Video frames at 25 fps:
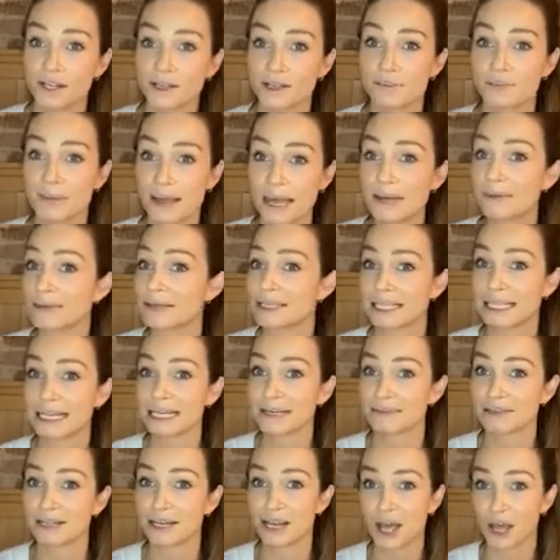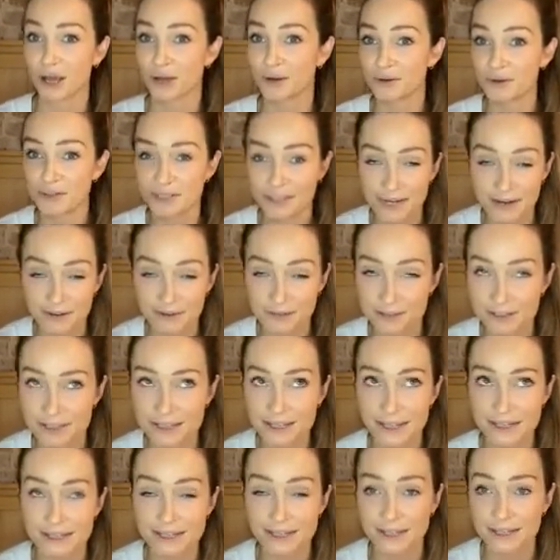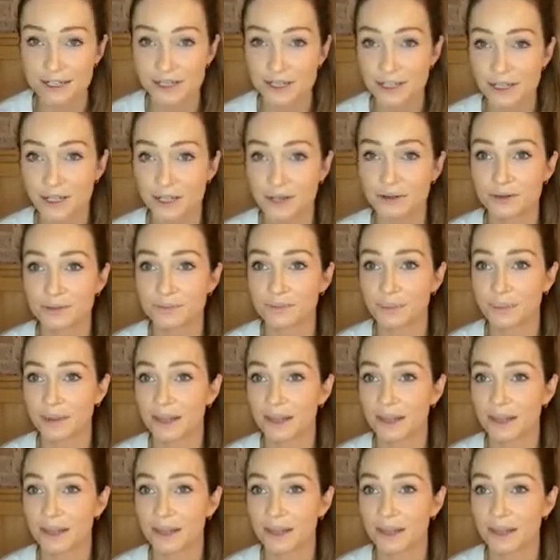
the baby sleeps loads, and everyone says that to you,